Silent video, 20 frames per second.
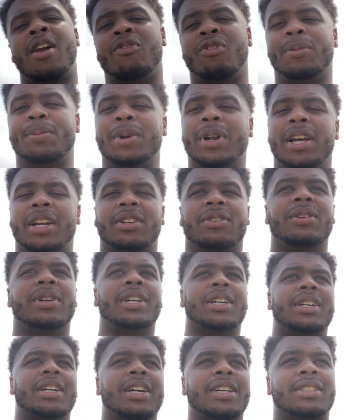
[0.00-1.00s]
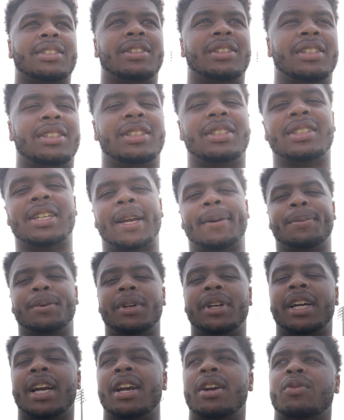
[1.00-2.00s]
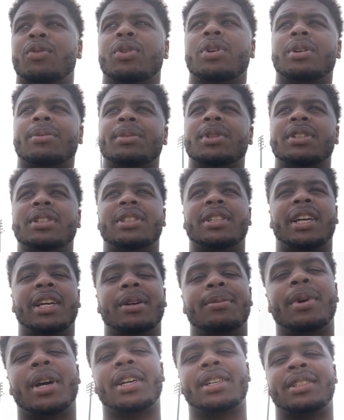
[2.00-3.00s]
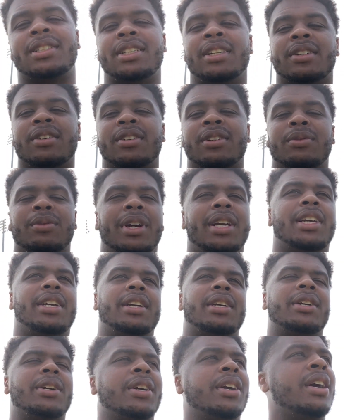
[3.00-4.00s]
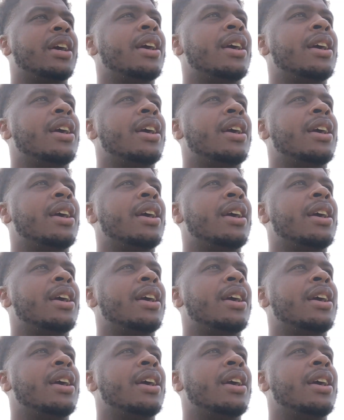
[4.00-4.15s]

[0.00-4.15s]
We play at three o'clock, so this just like pregame warm-ups. Everybody's still on the way here.